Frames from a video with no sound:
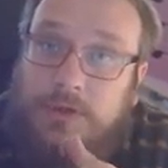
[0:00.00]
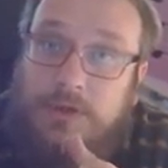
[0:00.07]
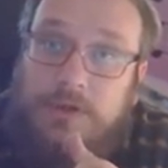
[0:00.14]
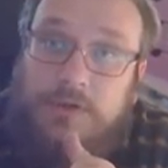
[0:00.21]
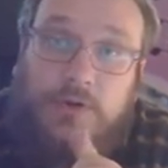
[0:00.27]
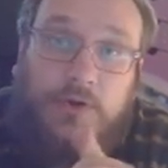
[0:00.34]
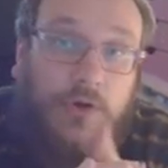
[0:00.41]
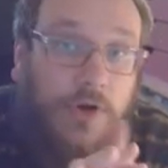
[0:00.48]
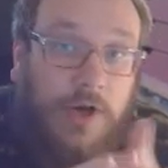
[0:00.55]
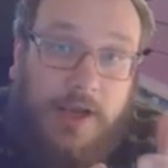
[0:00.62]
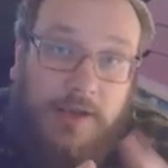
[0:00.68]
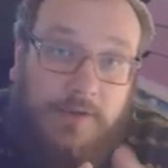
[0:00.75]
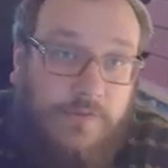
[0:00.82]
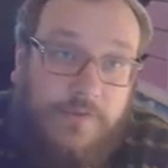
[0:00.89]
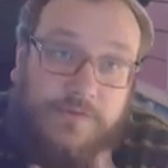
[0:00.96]

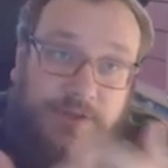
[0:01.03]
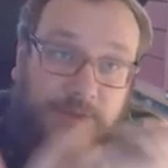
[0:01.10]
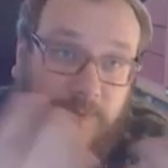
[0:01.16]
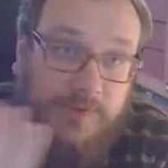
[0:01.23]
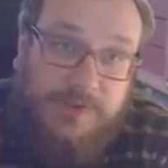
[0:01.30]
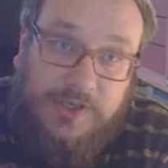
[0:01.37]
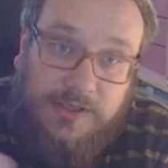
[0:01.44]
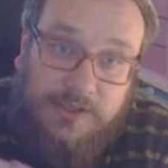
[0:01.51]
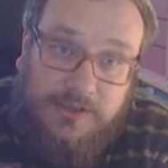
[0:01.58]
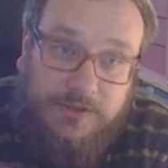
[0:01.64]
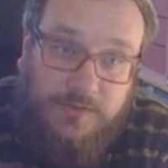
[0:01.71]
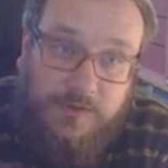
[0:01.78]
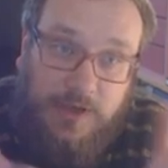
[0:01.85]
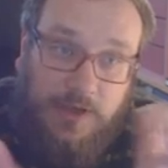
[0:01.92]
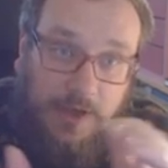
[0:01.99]
like 50% of
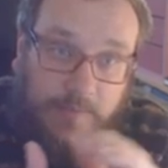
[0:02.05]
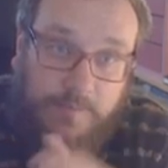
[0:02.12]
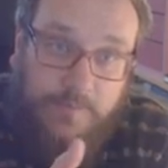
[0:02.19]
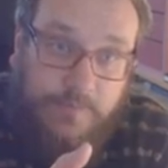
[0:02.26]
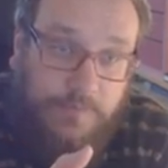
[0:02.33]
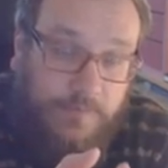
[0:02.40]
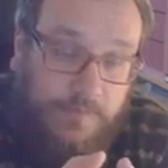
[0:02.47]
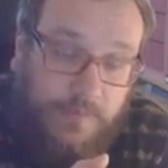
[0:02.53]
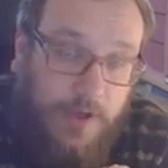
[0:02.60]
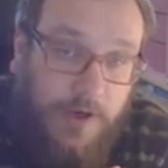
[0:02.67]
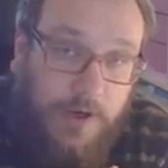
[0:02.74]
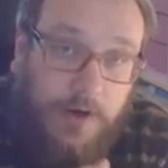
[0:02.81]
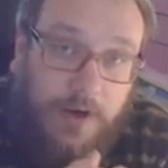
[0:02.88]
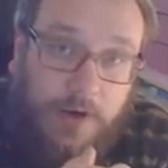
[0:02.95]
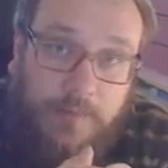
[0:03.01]
the game. I
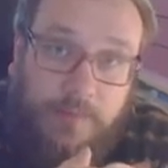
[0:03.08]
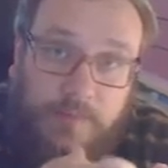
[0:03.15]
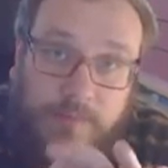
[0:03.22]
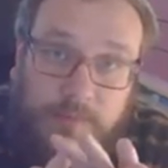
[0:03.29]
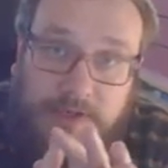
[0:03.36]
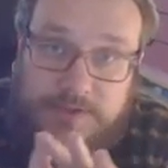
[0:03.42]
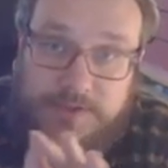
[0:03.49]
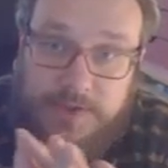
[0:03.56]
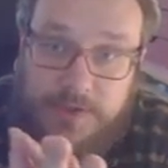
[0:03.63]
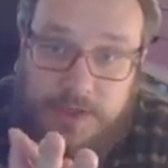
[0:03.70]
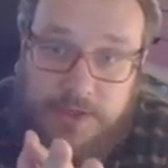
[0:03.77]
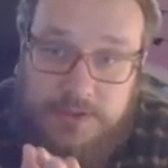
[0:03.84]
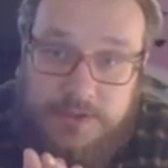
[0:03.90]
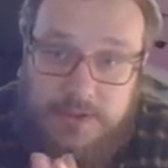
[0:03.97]
don't know, less than that.